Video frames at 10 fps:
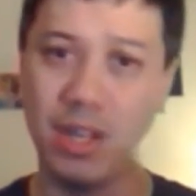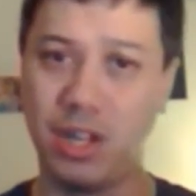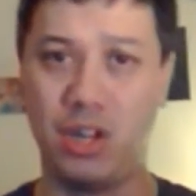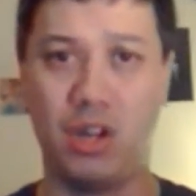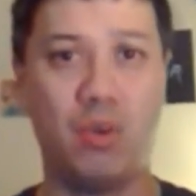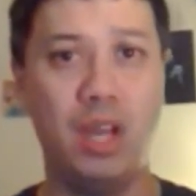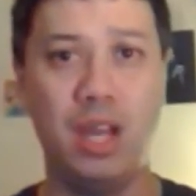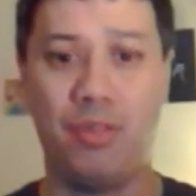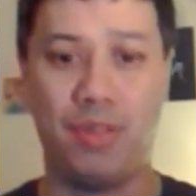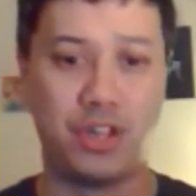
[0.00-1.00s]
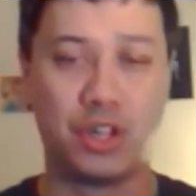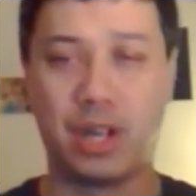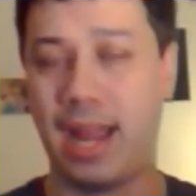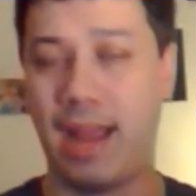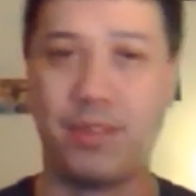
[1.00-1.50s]
you know, that you're
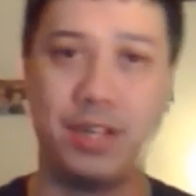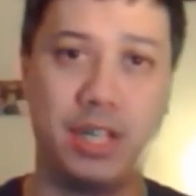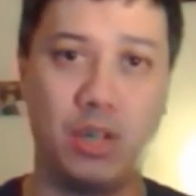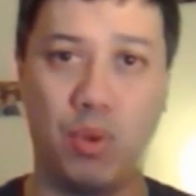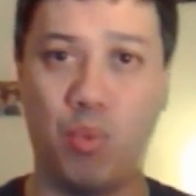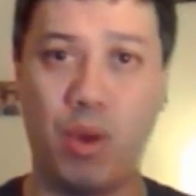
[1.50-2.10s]
going to have to deal with.